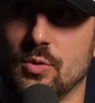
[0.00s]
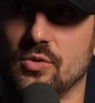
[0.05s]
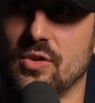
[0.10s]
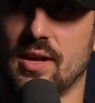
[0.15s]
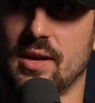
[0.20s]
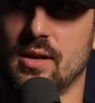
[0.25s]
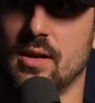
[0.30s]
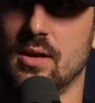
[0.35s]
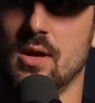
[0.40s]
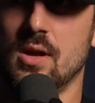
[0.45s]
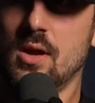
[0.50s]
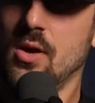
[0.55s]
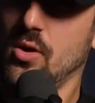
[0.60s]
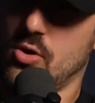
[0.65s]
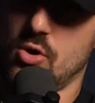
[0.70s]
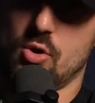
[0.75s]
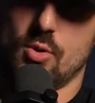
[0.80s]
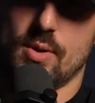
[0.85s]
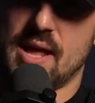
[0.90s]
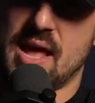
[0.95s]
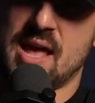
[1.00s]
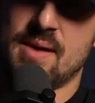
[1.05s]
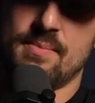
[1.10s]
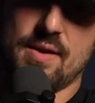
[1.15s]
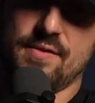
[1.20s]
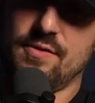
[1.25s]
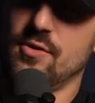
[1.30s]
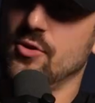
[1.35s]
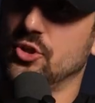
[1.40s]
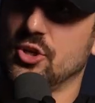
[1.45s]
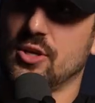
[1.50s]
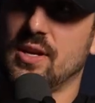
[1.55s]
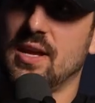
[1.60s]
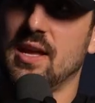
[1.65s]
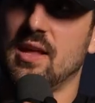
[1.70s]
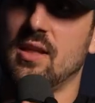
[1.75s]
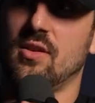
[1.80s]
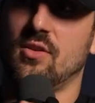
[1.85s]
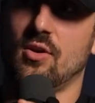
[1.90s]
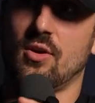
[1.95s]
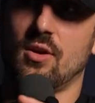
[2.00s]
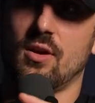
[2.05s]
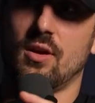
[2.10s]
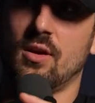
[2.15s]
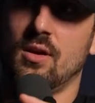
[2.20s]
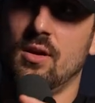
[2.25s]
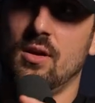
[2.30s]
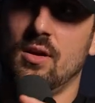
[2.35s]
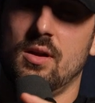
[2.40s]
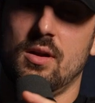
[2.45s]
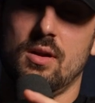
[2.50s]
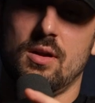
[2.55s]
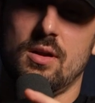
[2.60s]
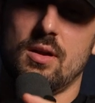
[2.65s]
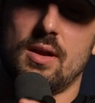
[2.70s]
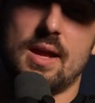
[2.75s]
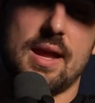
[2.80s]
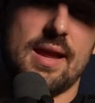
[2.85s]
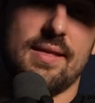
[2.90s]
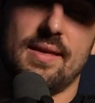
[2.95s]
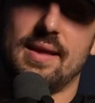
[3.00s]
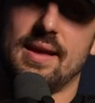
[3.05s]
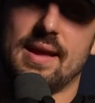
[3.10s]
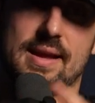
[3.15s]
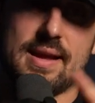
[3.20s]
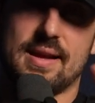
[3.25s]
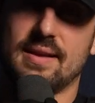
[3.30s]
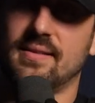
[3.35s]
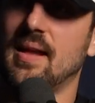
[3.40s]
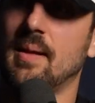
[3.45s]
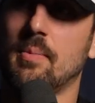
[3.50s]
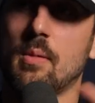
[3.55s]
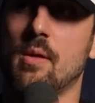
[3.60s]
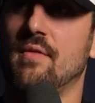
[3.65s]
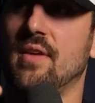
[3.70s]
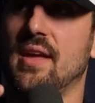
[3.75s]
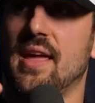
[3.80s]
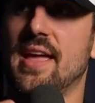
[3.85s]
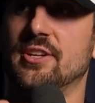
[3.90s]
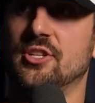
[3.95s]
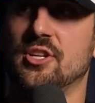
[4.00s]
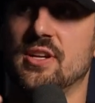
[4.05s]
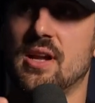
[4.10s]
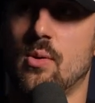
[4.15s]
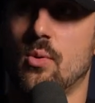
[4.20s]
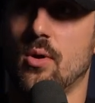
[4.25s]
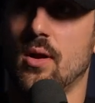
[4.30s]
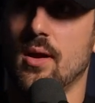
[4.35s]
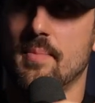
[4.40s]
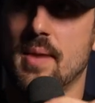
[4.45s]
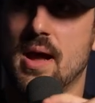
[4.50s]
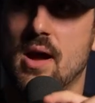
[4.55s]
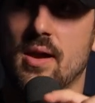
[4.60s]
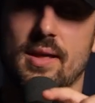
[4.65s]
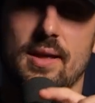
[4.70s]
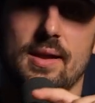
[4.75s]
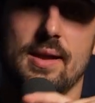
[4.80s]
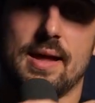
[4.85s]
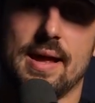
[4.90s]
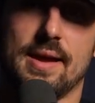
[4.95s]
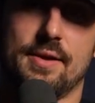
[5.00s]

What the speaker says: So it's like, cool, when I have my future kids or anything, like, I can take them on vacation, not worry about it.